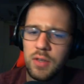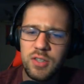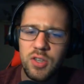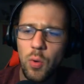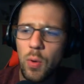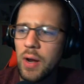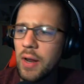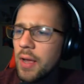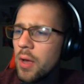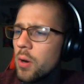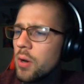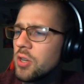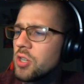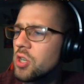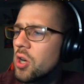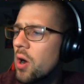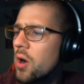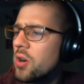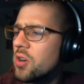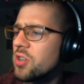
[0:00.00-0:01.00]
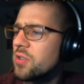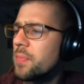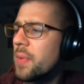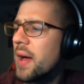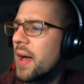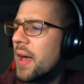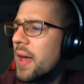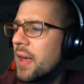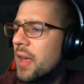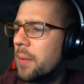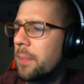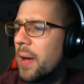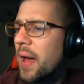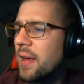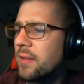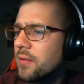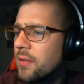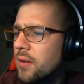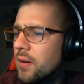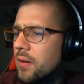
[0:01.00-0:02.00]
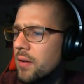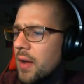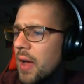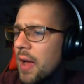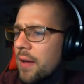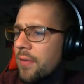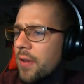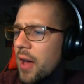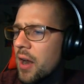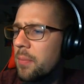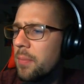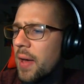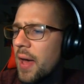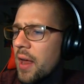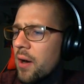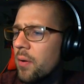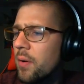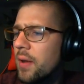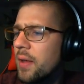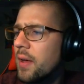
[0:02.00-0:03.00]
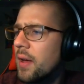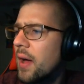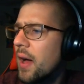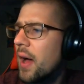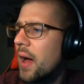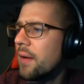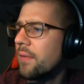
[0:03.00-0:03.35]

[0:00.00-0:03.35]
So when I go to charge my capacitor, I've got a battery,